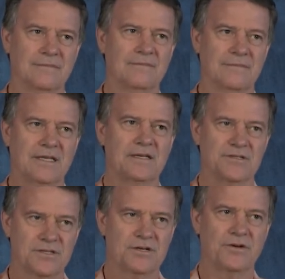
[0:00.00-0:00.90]
Then
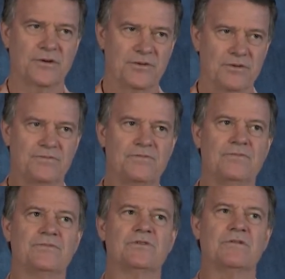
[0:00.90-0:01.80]
consider you've
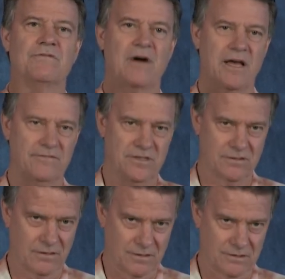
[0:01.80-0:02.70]
survived it
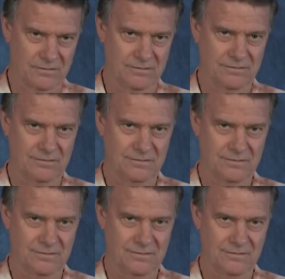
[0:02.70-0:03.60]
all.
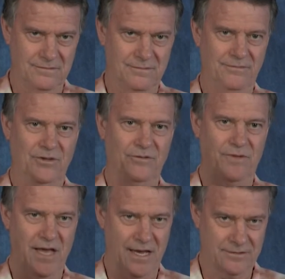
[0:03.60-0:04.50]
You've
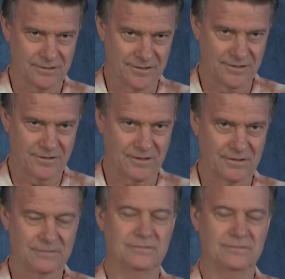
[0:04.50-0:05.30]
handled it all.